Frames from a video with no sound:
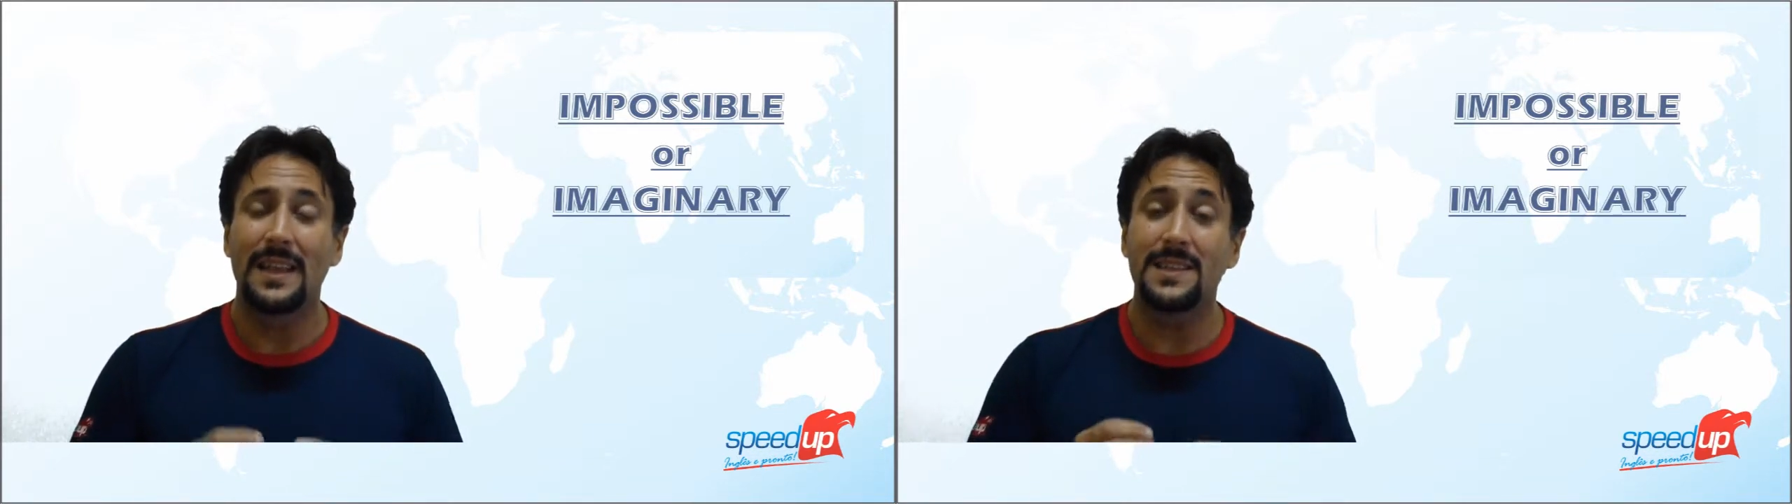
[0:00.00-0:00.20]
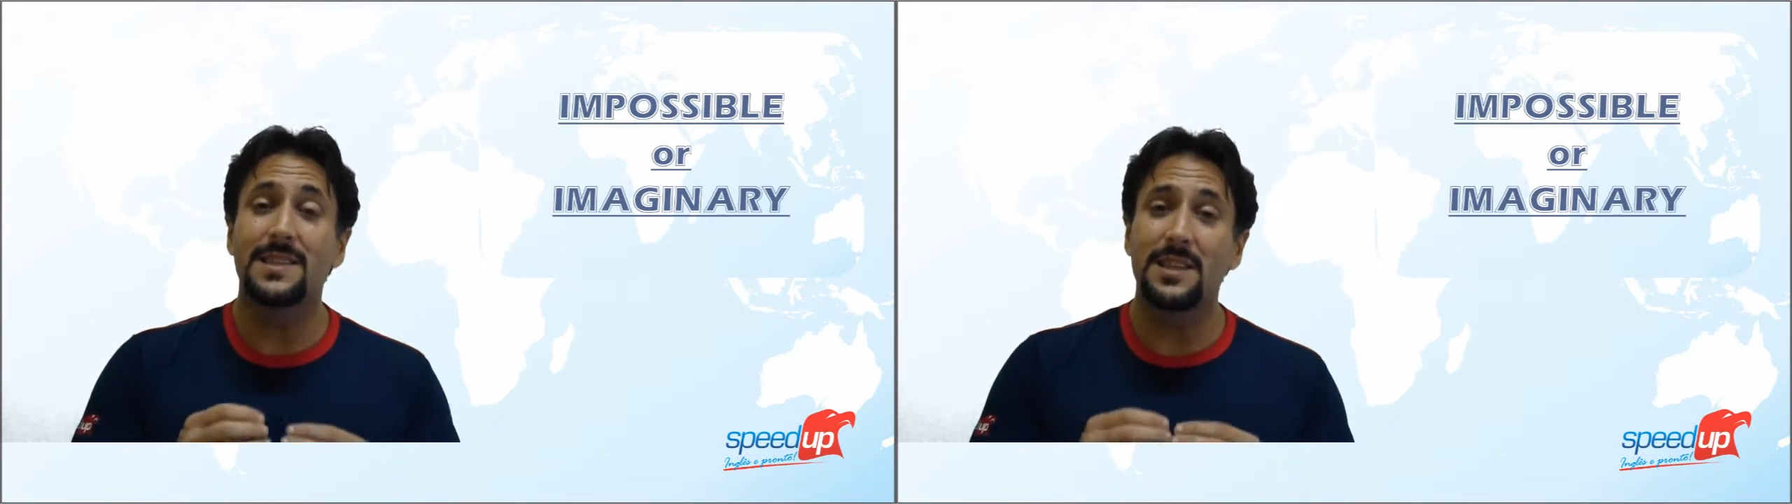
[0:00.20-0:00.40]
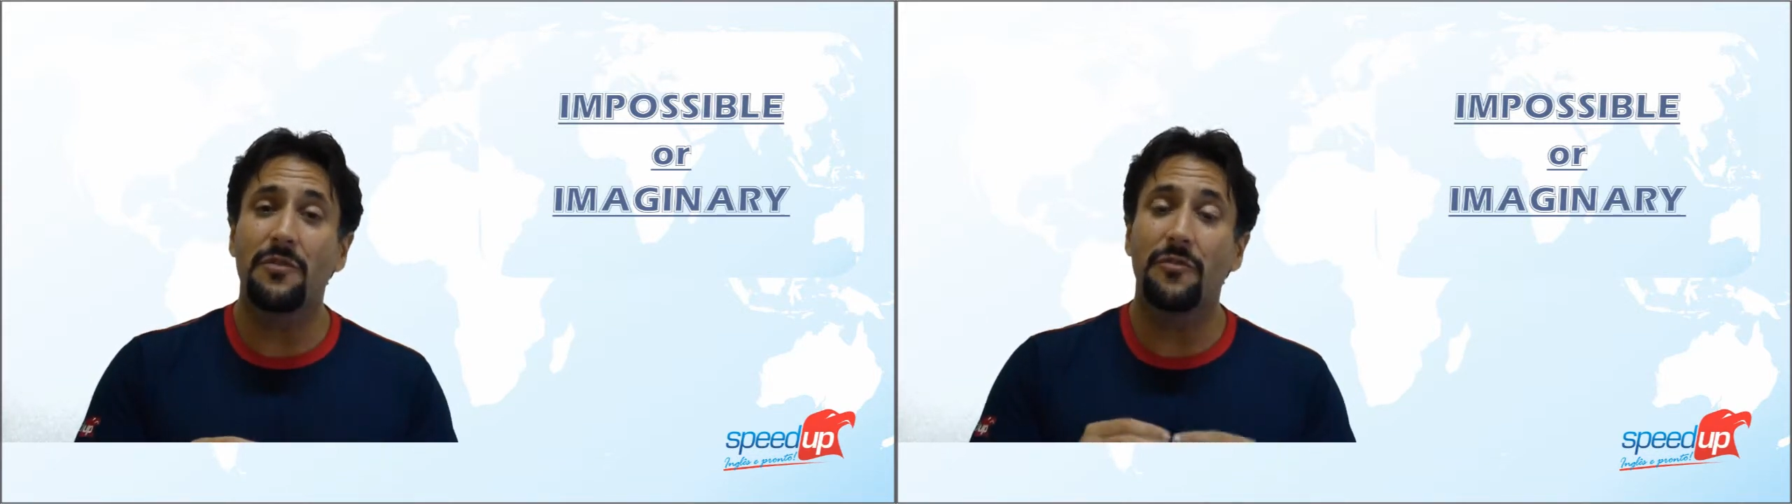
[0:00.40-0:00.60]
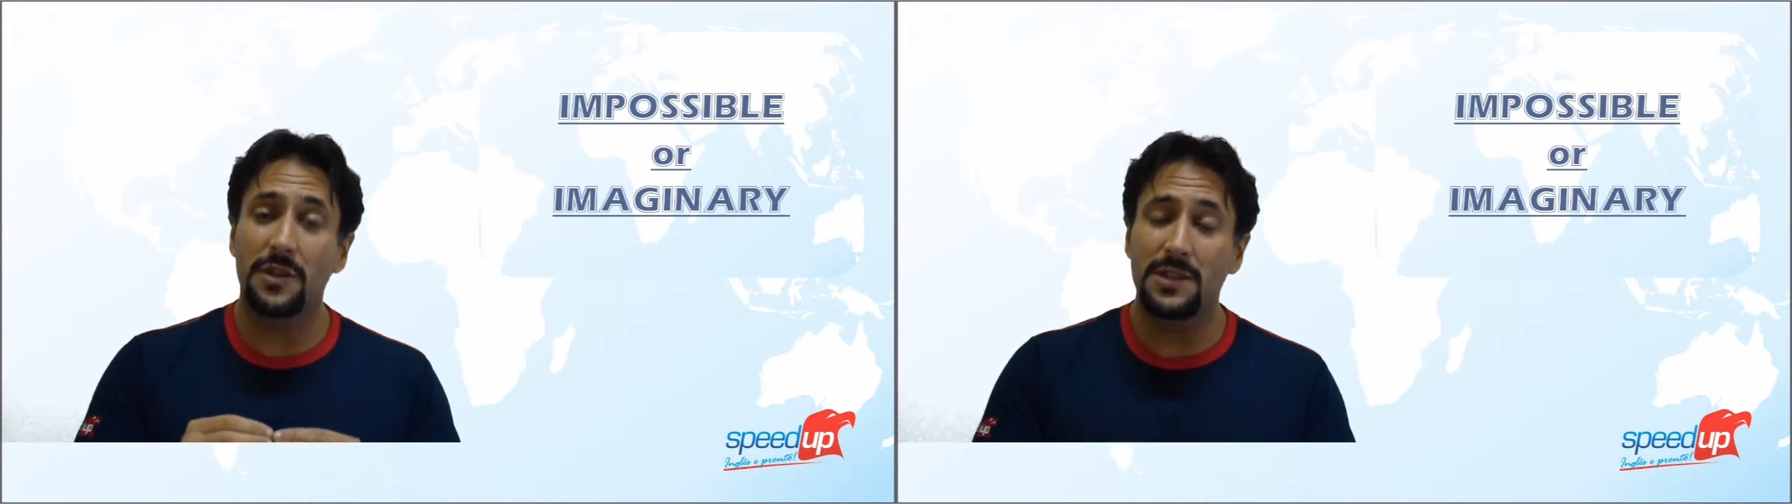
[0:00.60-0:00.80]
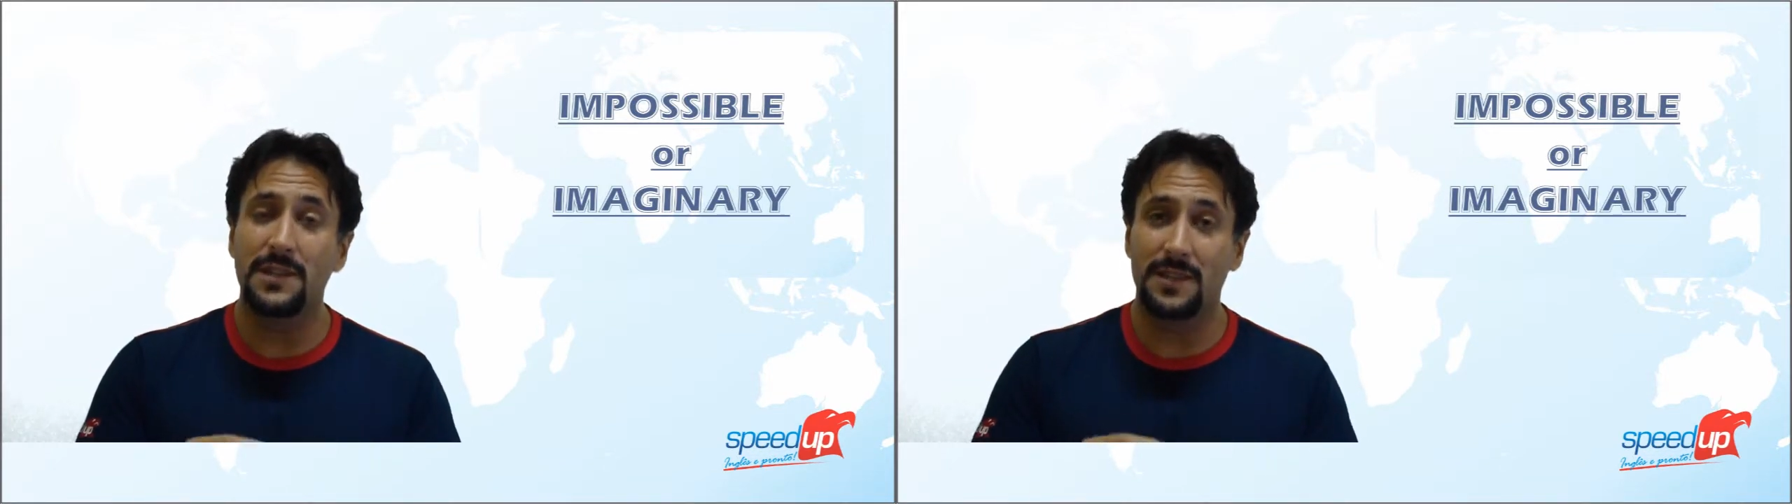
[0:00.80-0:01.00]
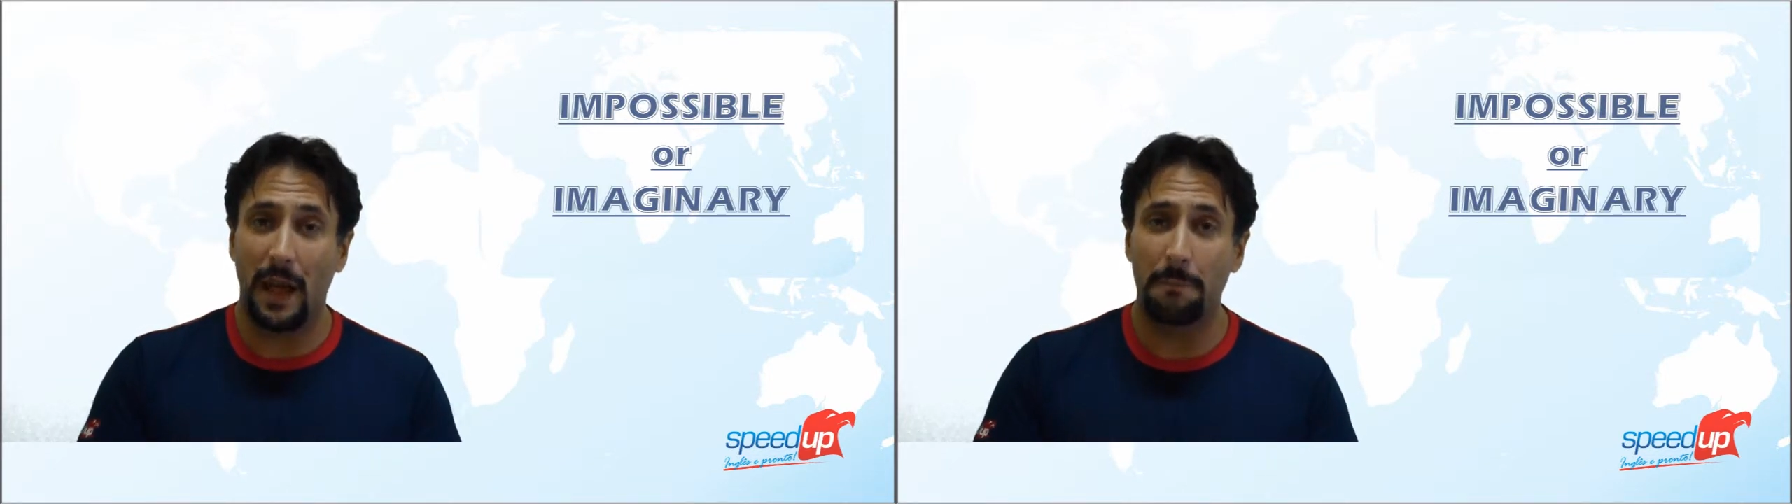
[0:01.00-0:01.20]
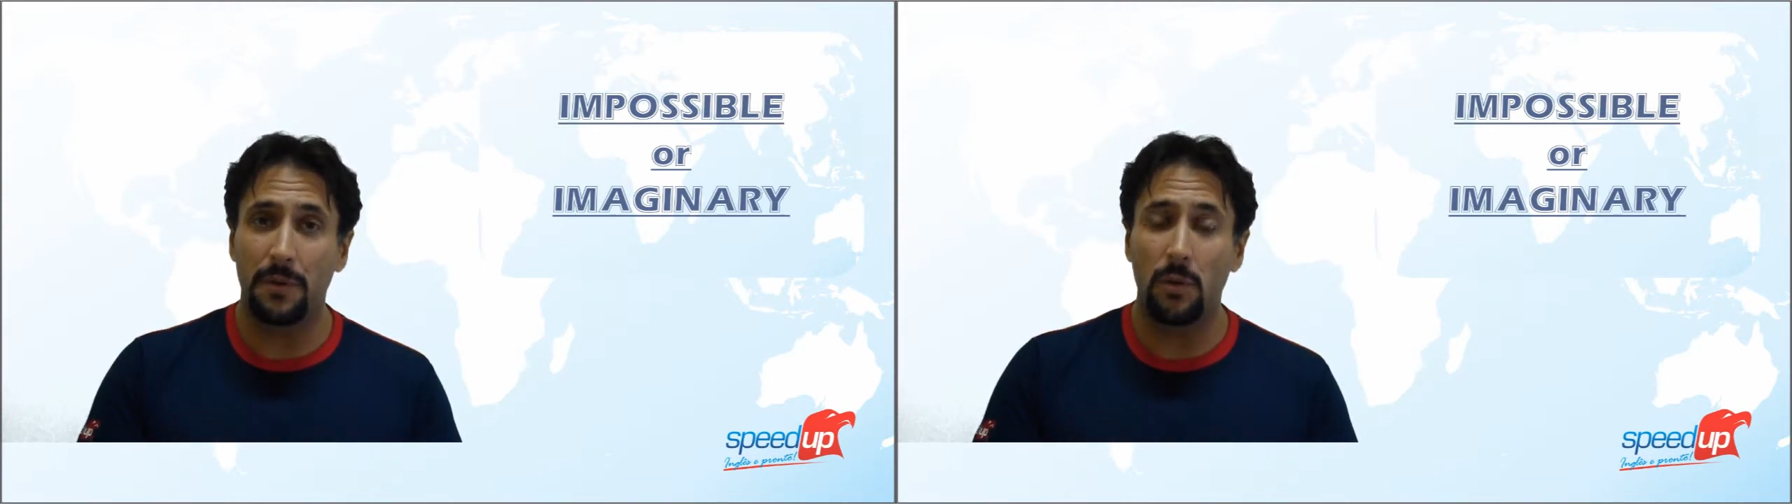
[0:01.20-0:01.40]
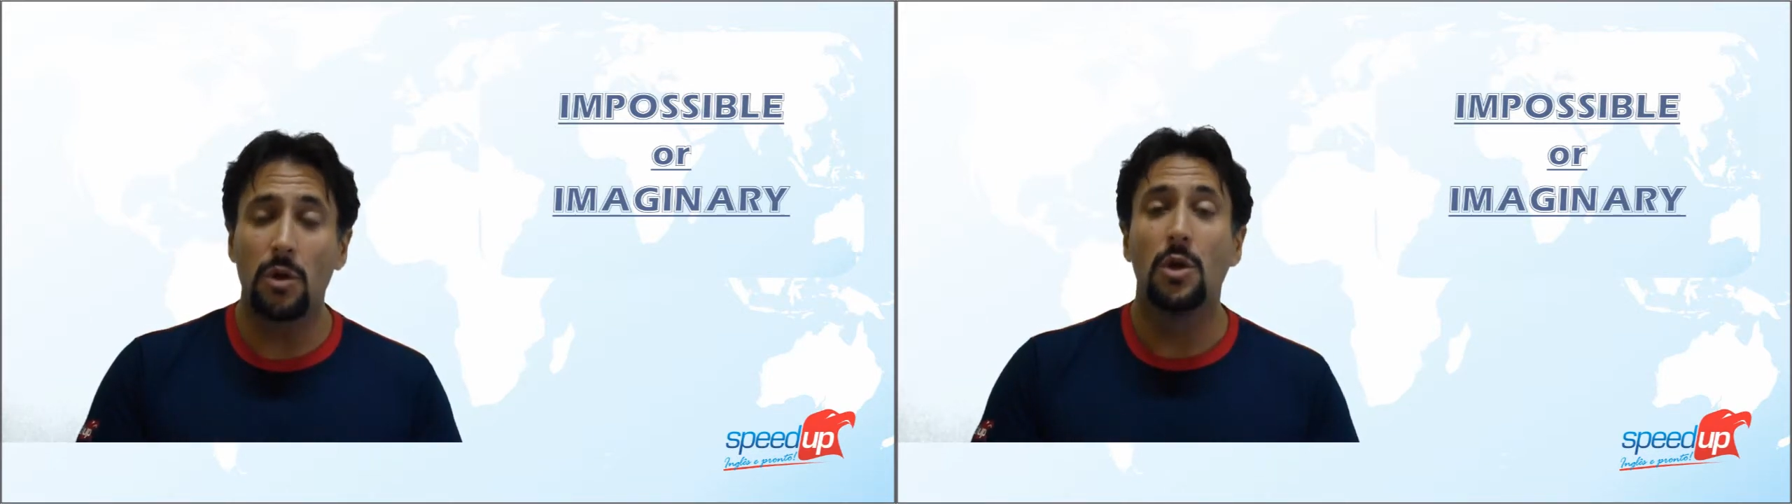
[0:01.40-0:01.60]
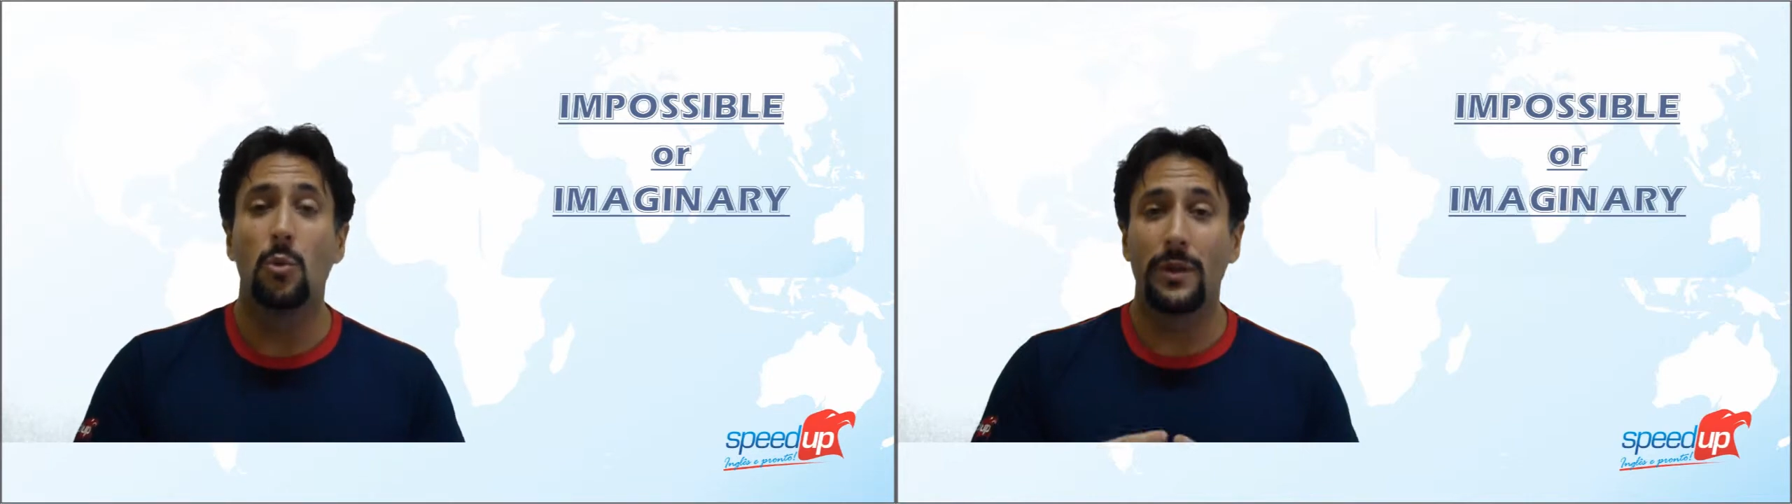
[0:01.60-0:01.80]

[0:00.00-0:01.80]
Let's see the first example